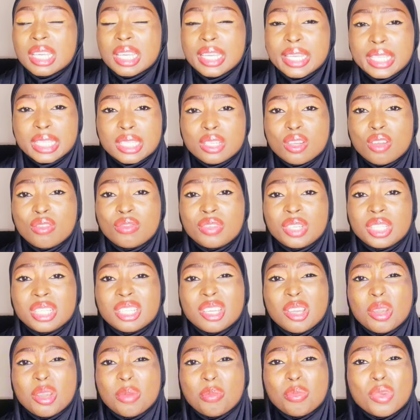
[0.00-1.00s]
it's
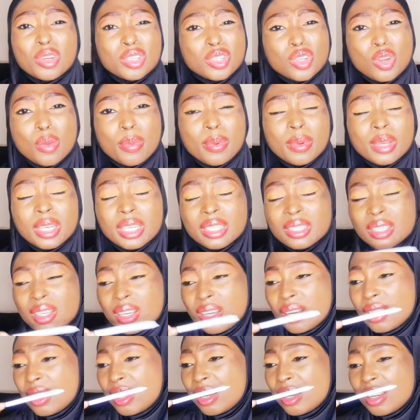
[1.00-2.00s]
lovely. But the opening,
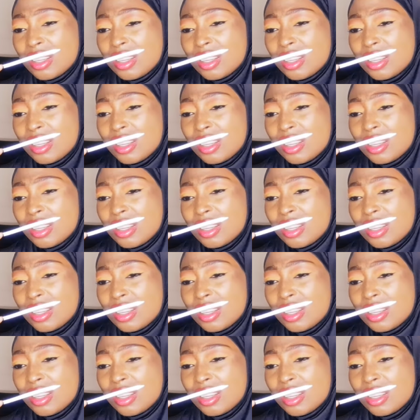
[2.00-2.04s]
I